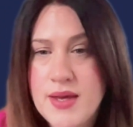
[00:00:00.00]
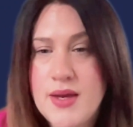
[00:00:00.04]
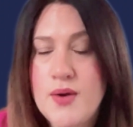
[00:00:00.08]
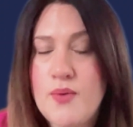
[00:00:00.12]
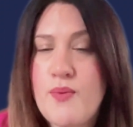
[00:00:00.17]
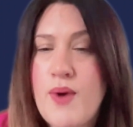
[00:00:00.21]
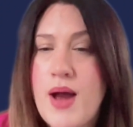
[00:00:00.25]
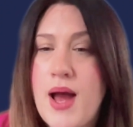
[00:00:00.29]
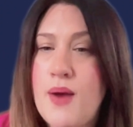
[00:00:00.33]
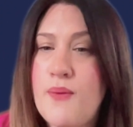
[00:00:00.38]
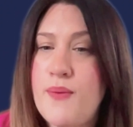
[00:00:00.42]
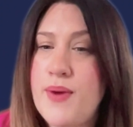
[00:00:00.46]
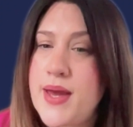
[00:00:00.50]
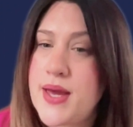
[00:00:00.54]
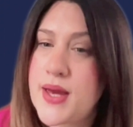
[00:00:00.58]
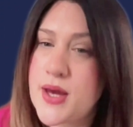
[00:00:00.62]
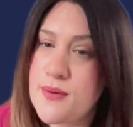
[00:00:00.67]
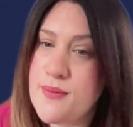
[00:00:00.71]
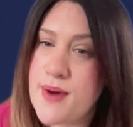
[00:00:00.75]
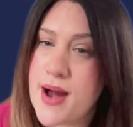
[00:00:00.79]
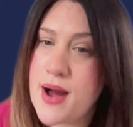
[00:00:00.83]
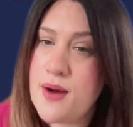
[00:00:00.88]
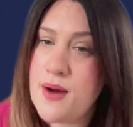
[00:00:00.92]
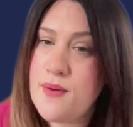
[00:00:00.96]
where we
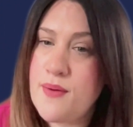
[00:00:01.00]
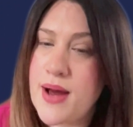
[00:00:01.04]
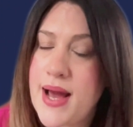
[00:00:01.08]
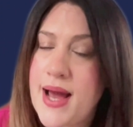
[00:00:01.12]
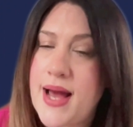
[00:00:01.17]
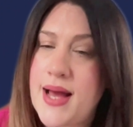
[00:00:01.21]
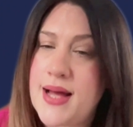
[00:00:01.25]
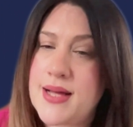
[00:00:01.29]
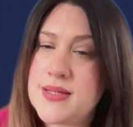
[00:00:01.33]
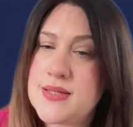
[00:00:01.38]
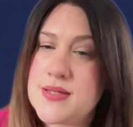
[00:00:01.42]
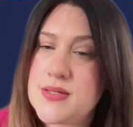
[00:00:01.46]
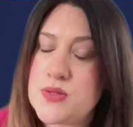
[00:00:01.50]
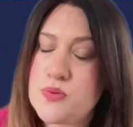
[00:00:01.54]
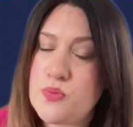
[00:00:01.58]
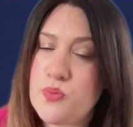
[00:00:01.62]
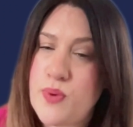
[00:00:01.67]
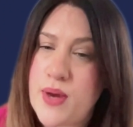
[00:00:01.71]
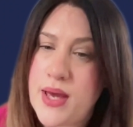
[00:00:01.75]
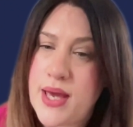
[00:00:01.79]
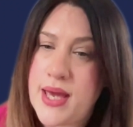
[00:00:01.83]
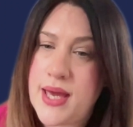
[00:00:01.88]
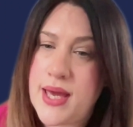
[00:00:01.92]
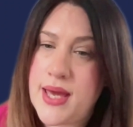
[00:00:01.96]
go out and
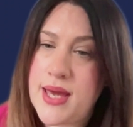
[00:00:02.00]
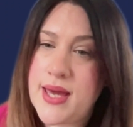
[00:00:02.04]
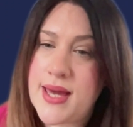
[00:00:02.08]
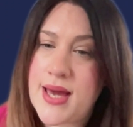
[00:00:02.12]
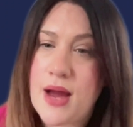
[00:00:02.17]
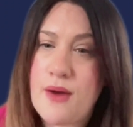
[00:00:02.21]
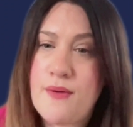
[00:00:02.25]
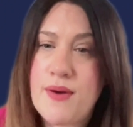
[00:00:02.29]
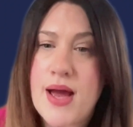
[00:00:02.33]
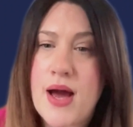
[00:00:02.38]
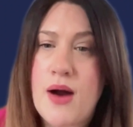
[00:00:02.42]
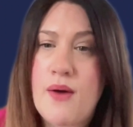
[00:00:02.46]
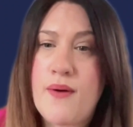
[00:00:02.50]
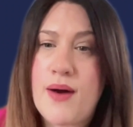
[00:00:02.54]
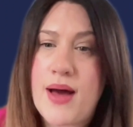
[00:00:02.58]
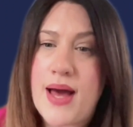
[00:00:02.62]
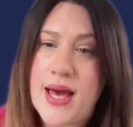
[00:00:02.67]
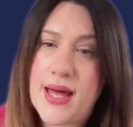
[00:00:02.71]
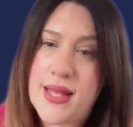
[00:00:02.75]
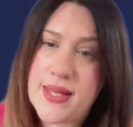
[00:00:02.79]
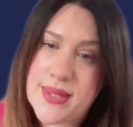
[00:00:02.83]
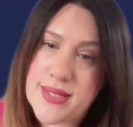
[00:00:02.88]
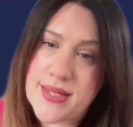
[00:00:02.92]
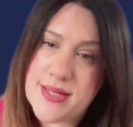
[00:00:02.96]
we carry out
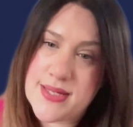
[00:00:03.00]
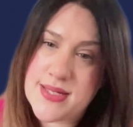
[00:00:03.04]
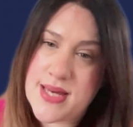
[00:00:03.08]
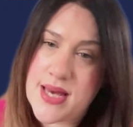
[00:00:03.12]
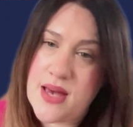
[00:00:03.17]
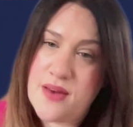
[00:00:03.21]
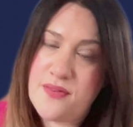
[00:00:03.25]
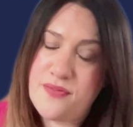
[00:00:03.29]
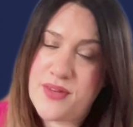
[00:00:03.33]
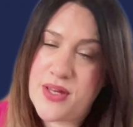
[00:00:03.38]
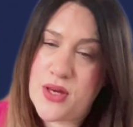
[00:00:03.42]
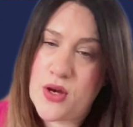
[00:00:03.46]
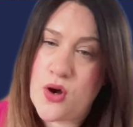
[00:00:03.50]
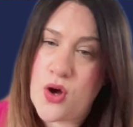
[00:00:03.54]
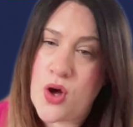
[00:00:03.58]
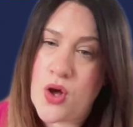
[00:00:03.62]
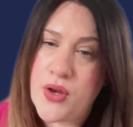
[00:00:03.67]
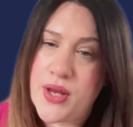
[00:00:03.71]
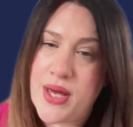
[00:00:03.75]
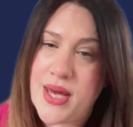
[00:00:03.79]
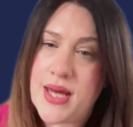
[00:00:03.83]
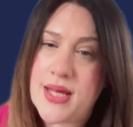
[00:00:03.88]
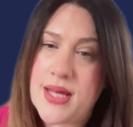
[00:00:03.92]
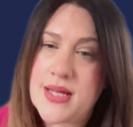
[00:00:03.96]
health and safety
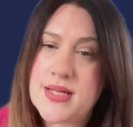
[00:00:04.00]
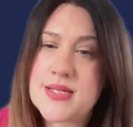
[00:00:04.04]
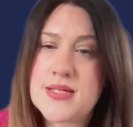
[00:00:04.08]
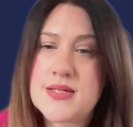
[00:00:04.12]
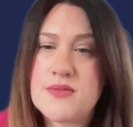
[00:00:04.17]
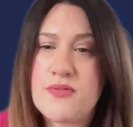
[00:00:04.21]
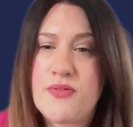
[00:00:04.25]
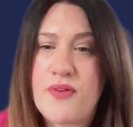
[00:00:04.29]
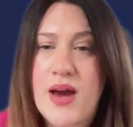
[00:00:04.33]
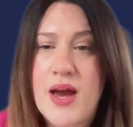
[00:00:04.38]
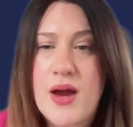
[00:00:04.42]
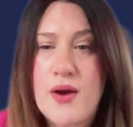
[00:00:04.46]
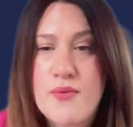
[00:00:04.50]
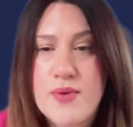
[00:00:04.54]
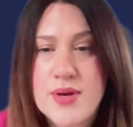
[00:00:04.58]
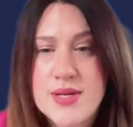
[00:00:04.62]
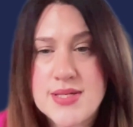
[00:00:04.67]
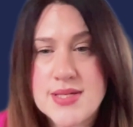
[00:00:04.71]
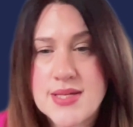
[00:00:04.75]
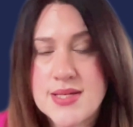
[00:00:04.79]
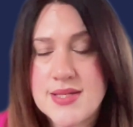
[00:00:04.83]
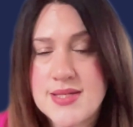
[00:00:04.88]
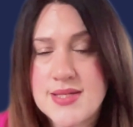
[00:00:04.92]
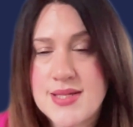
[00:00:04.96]
audits, fire
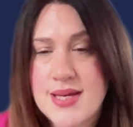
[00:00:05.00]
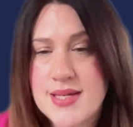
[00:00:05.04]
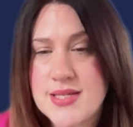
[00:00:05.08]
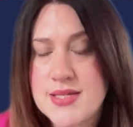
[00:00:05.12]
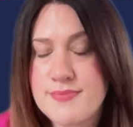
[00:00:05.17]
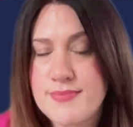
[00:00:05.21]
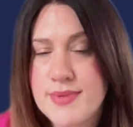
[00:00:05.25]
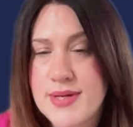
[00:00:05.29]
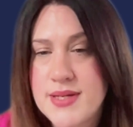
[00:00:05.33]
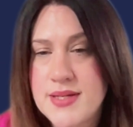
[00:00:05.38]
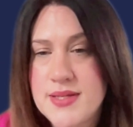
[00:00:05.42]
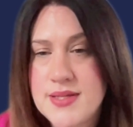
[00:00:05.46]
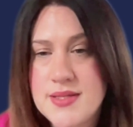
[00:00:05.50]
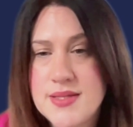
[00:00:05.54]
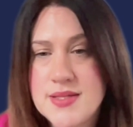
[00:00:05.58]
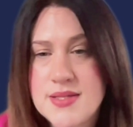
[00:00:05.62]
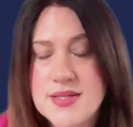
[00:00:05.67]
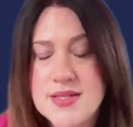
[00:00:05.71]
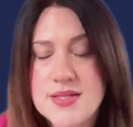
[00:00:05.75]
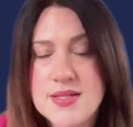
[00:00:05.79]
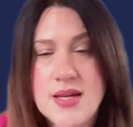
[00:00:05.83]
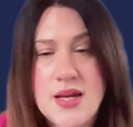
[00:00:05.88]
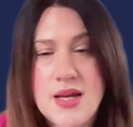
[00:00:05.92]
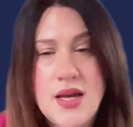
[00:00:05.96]
risk
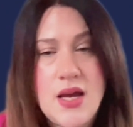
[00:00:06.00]
assessments,